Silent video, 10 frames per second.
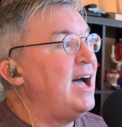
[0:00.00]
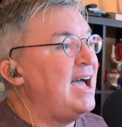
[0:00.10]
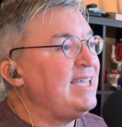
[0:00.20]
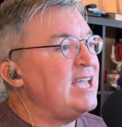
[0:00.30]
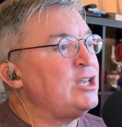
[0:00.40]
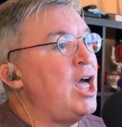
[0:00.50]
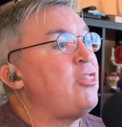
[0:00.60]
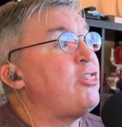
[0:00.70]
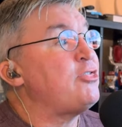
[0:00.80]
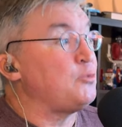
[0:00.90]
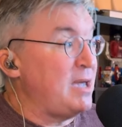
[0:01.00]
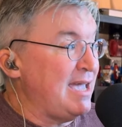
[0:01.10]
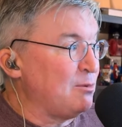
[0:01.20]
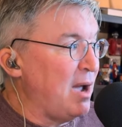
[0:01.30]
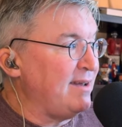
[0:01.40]
I get not
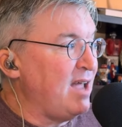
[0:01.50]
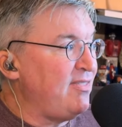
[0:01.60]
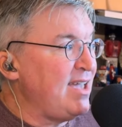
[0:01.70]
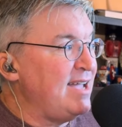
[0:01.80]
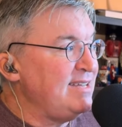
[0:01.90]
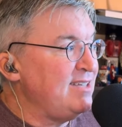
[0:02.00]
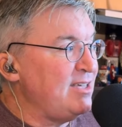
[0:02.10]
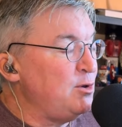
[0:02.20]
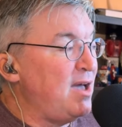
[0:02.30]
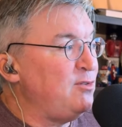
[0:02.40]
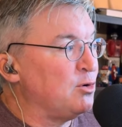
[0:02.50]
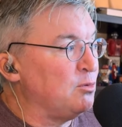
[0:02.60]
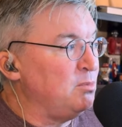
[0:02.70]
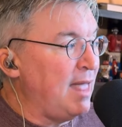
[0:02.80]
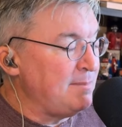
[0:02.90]
three, right? Not the idea that you have
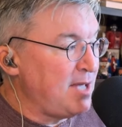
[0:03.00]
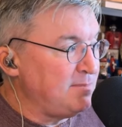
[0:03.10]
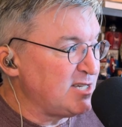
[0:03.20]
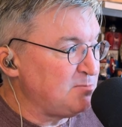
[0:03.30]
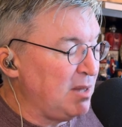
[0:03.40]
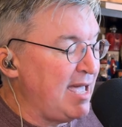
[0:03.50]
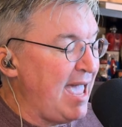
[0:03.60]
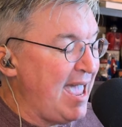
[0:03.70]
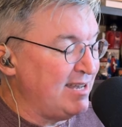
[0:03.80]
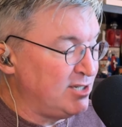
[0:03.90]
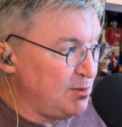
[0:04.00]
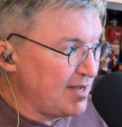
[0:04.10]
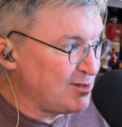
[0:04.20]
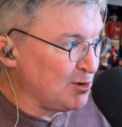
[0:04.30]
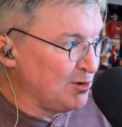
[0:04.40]
your laptop display and two
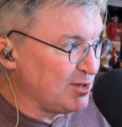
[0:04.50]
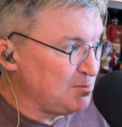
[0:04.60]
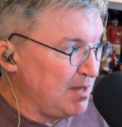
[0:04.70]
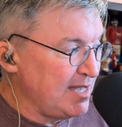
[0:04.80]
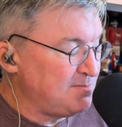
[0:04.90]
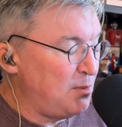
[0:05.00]
external displays.